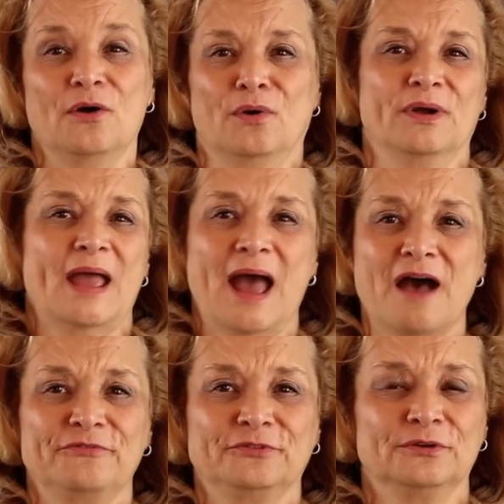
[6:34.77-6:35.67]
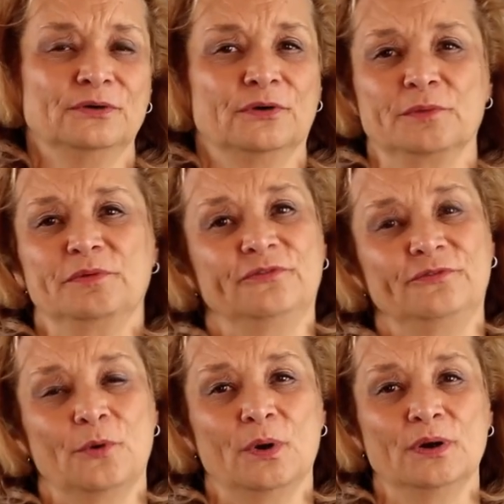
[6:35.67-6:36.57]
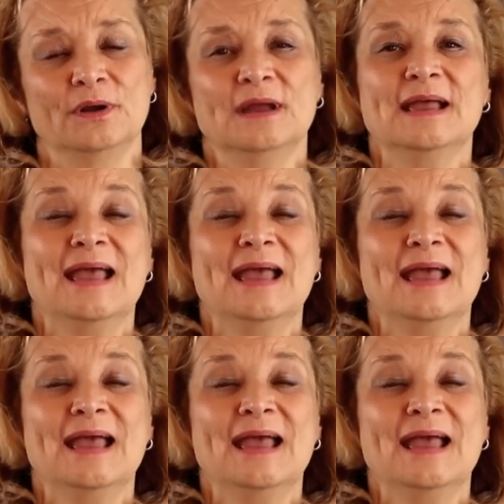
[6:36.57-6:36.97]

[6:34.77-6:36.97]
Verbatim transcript: or after or before,